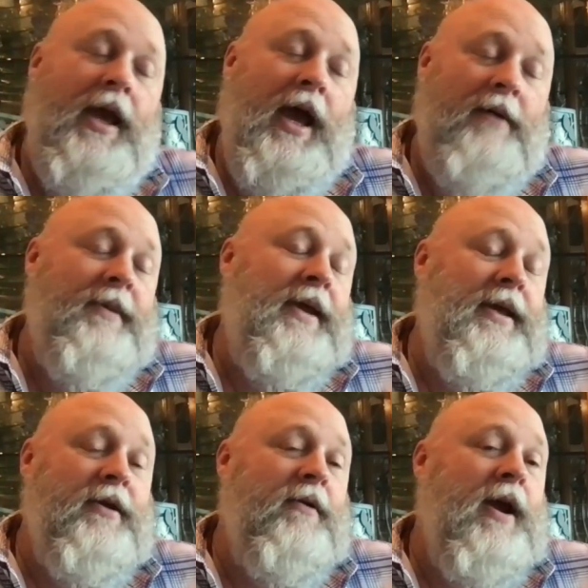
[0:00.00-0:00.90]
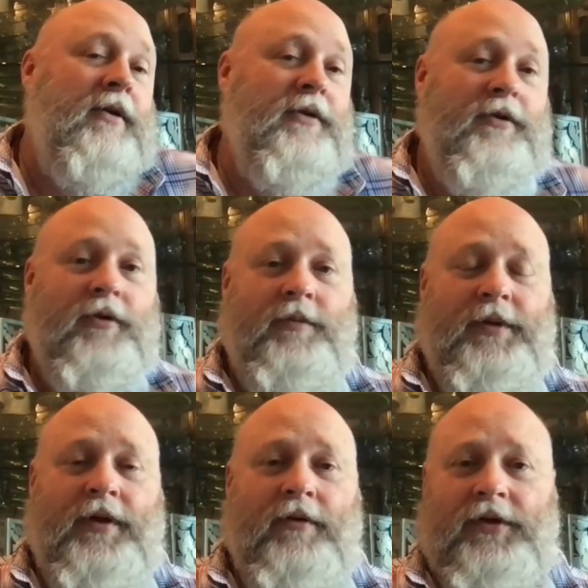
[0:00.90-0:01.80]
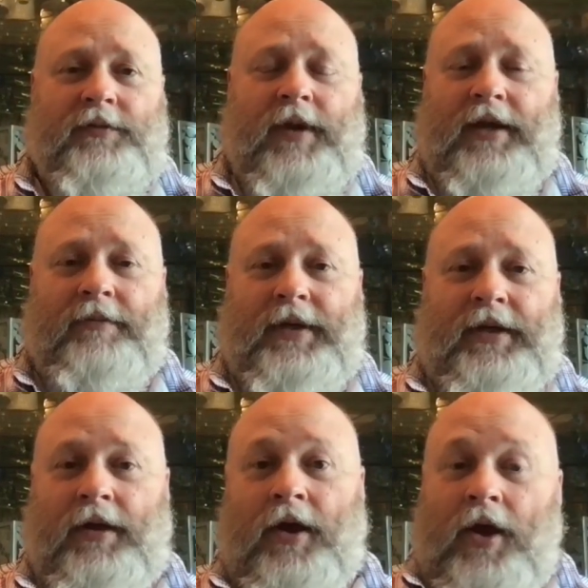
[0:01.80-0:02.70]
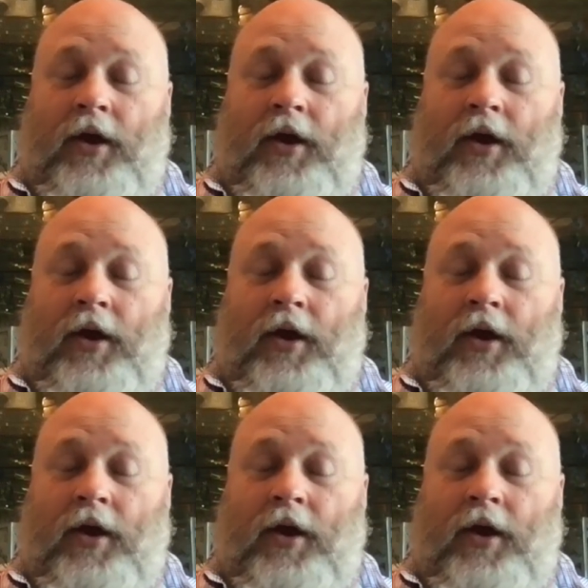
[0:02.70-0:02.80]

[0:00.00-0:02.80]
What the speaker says: I may get around to it, but don't expect me to